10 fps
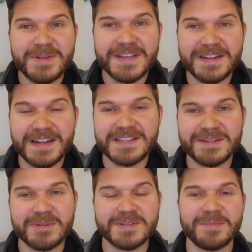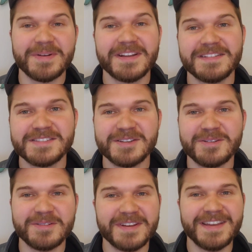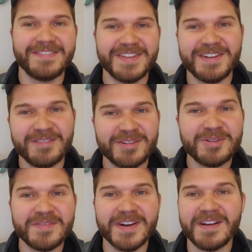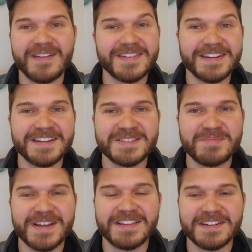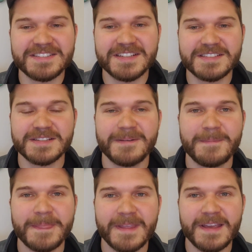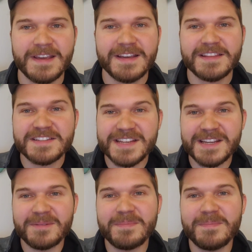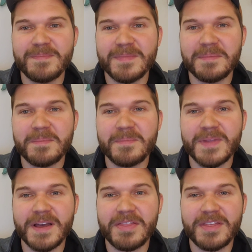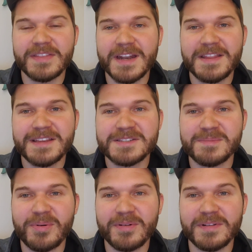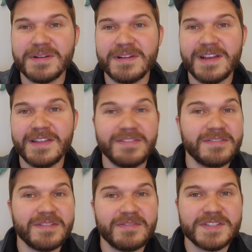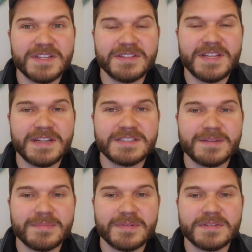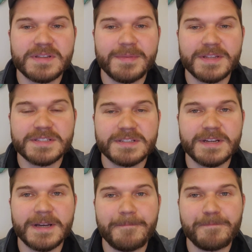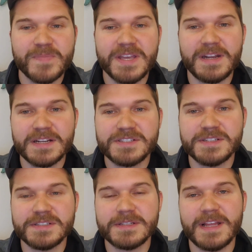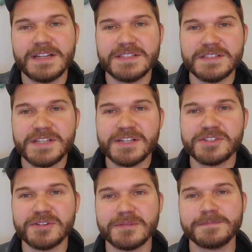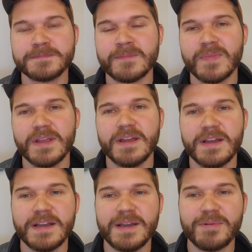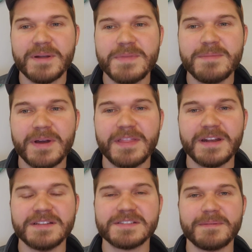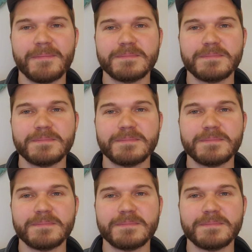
be connecting with somebody. So if you don't do it very often, it doesn't make a lot of sense. The second thing that I think is important in facilitating some of this connection is that it's intentional. And what I mean by that is